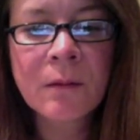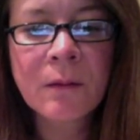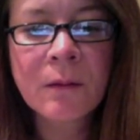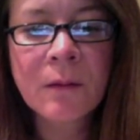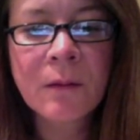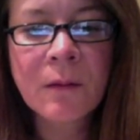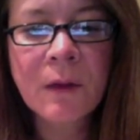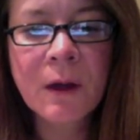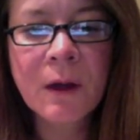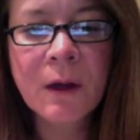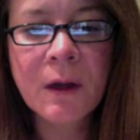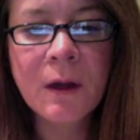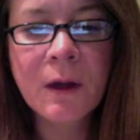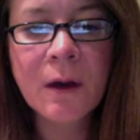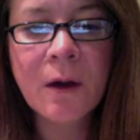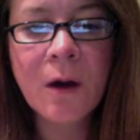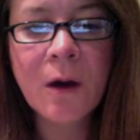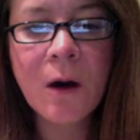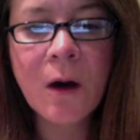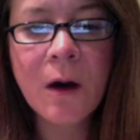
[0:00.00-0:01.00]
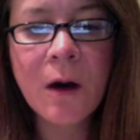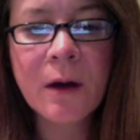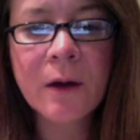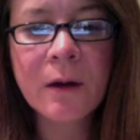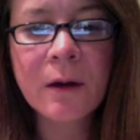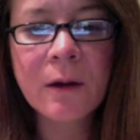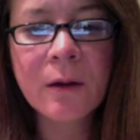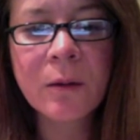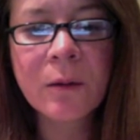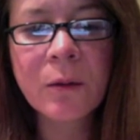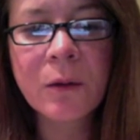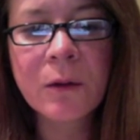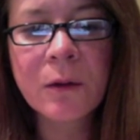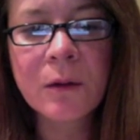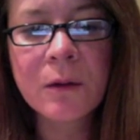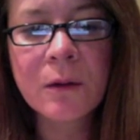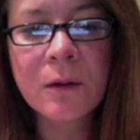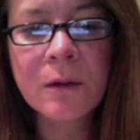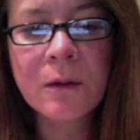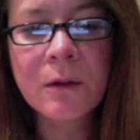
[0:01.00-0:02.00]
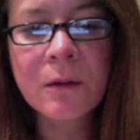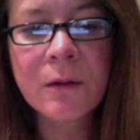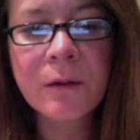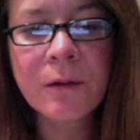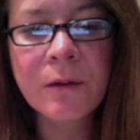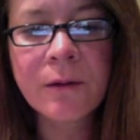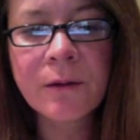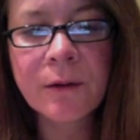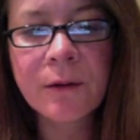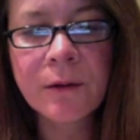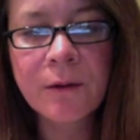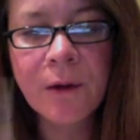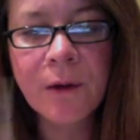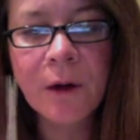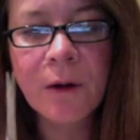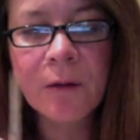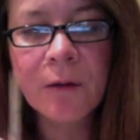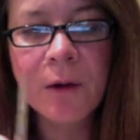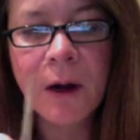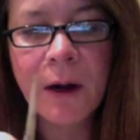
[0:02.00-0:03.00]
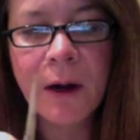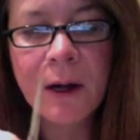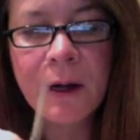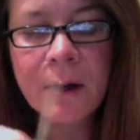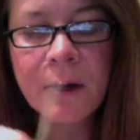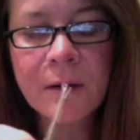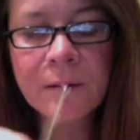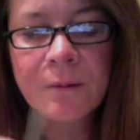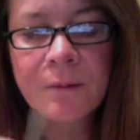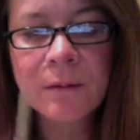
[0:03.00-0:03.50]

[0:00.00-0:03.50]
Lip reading: If they get caught, it'll pull the Fluval right out.